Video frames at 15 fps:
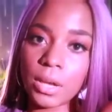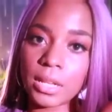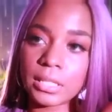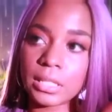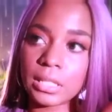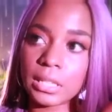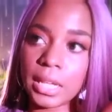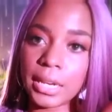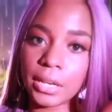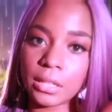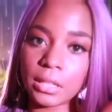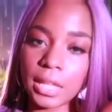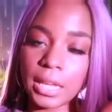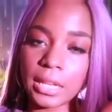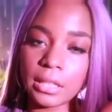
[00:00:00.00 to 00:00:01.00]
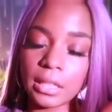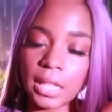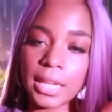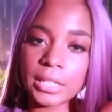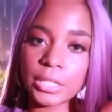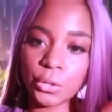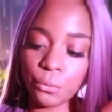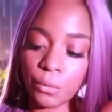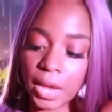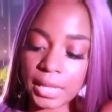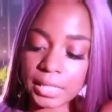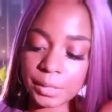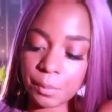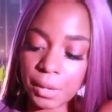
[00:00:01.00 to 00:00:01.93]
and to let it lay lay it to rest